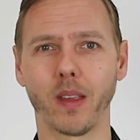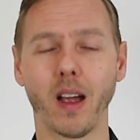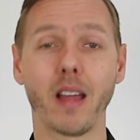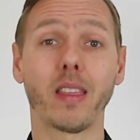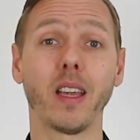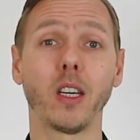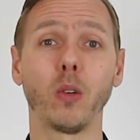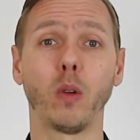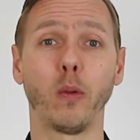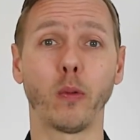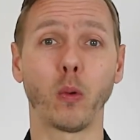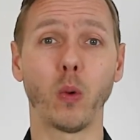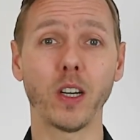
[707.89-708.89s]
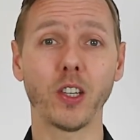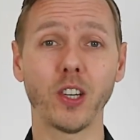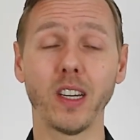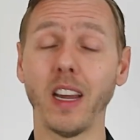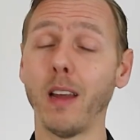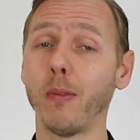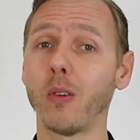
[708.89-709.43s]
I thank you all for
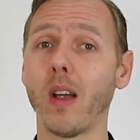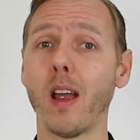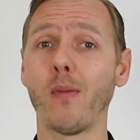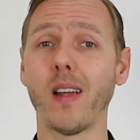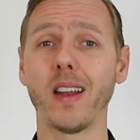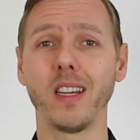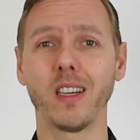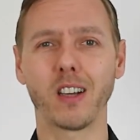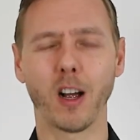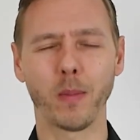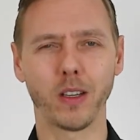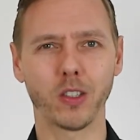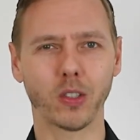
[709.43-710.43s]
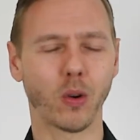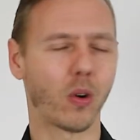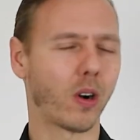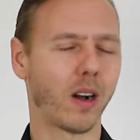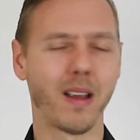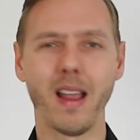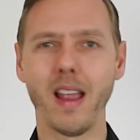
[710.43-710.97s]
watching. If you have any comments
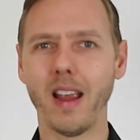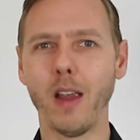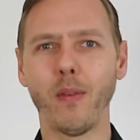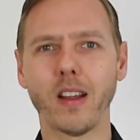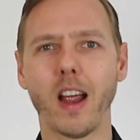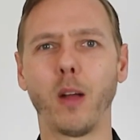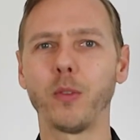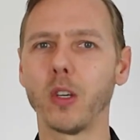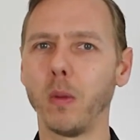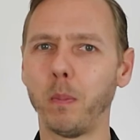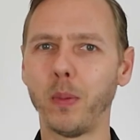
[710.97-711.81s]
or if it helped you,